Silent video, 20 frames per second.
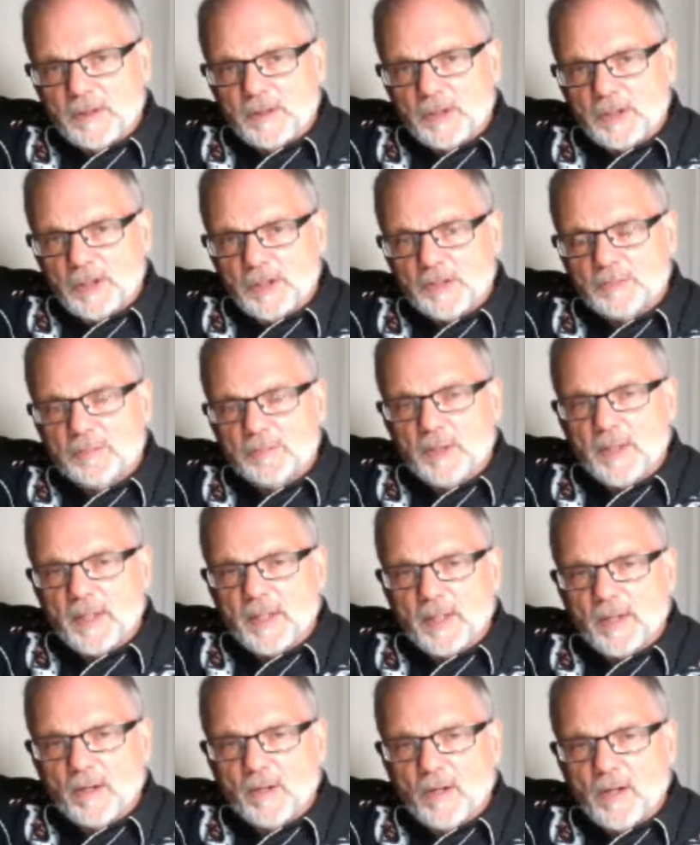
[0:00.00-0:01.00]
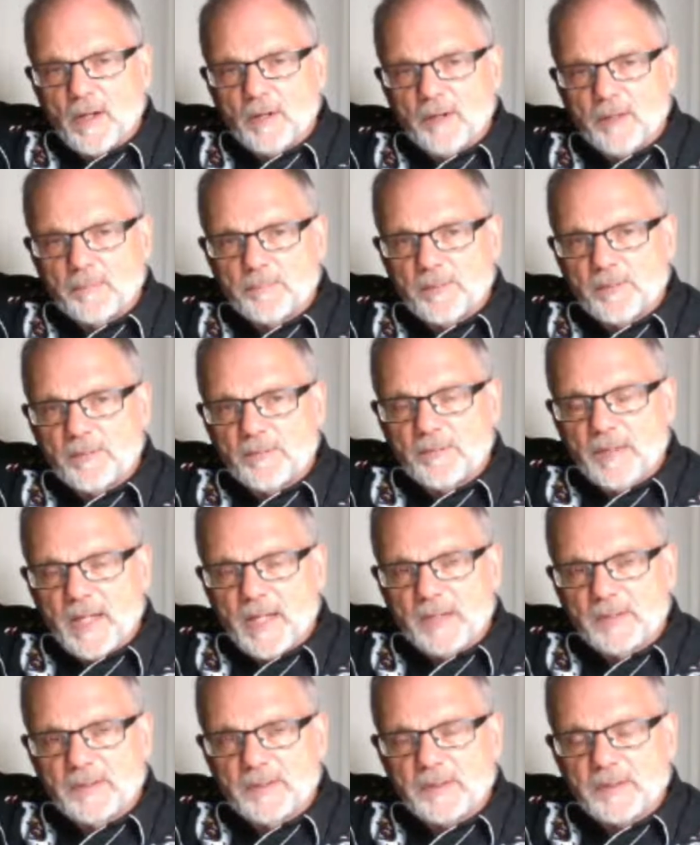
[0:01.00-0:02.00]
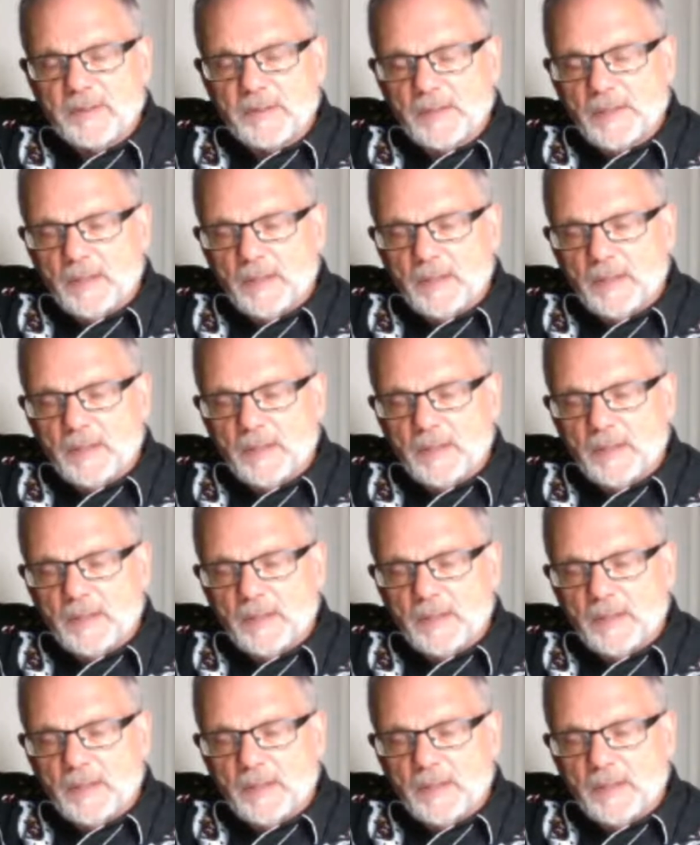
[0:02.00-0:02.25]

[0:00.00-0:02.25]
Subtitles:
just brought in a law that prevents